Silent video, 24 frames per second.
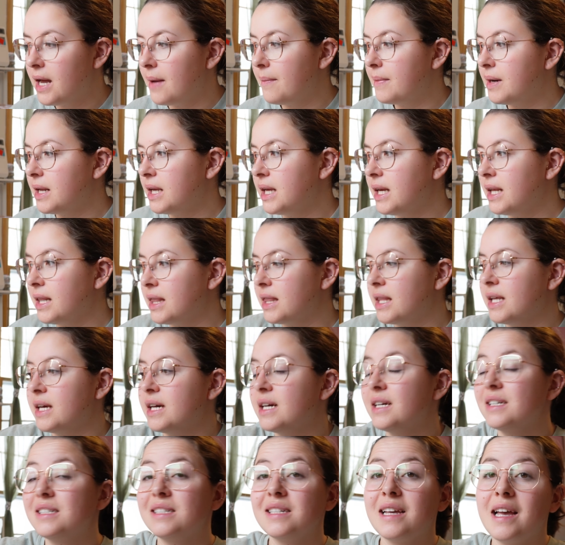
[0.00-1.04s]
I'm gonna eat
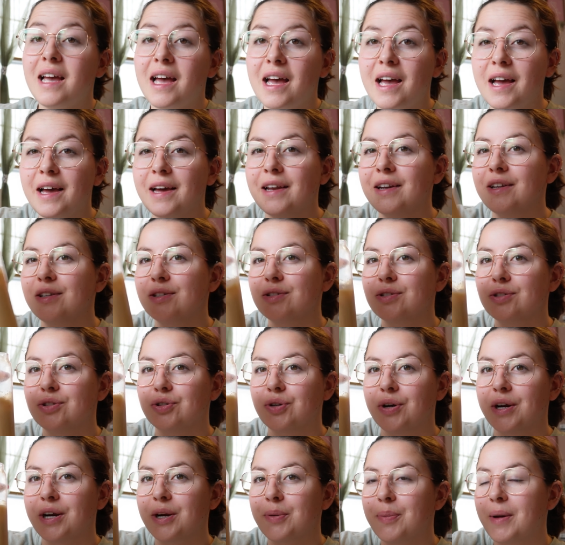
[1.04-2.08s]
this and
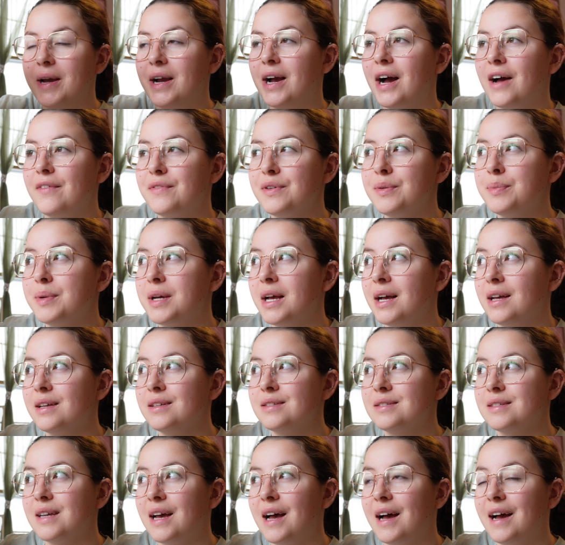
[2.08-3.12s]
drink my coffee
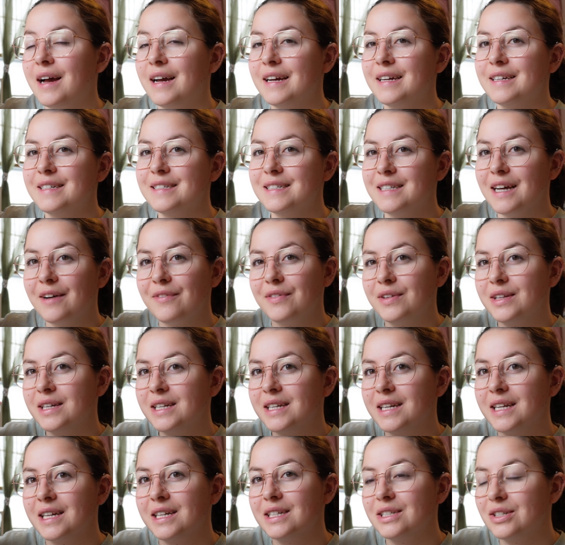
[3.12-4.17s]
because I definitely
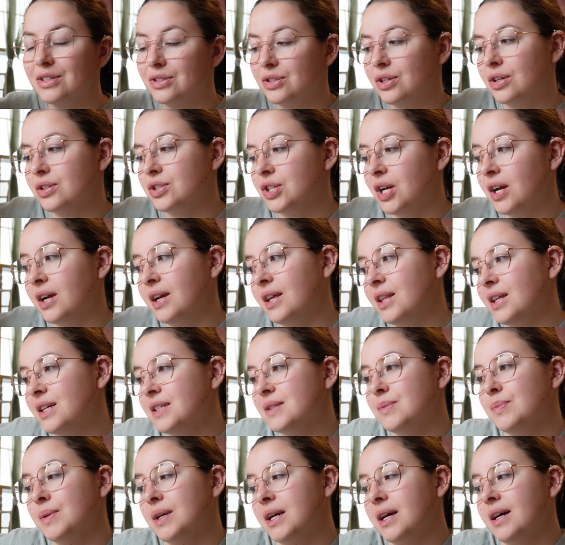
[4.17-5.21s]
need to start chunking
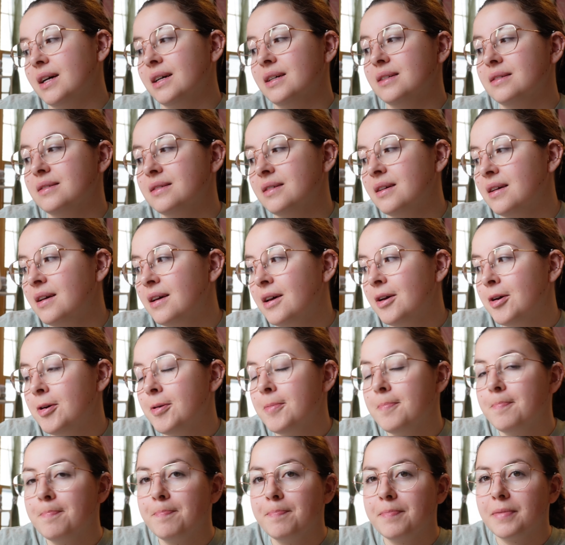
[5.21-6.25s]
this because
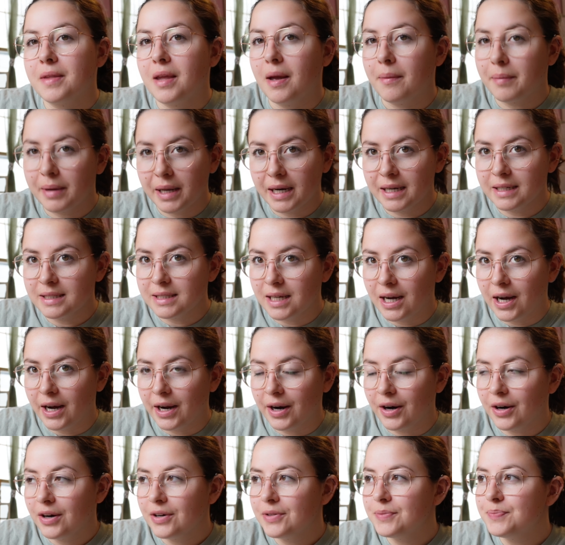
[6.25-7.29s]
I'm getting
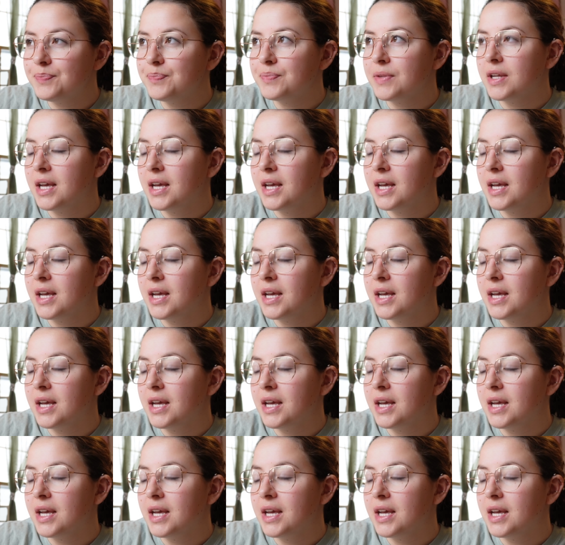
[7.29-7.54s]
tired.